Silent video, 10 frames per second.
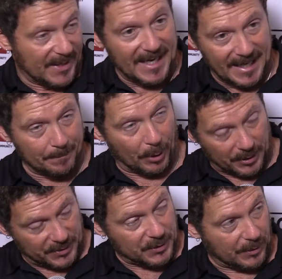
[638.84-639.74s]

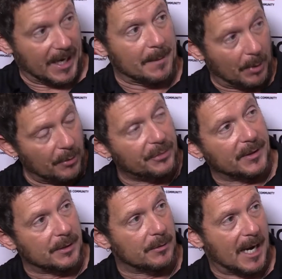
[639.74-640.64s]
in-person training both in
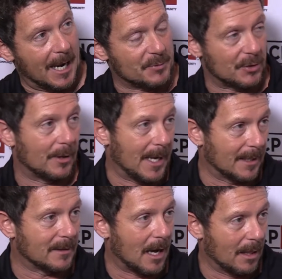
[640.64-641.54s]
New Hampshire and
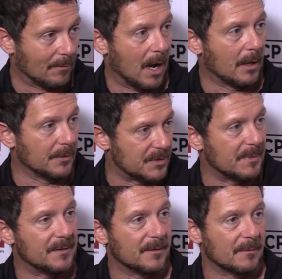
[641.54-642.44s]
Colorado to
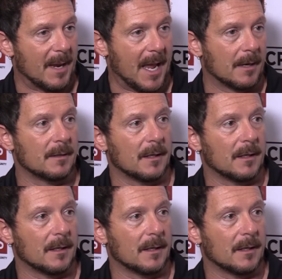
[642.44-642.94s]
meet the demand.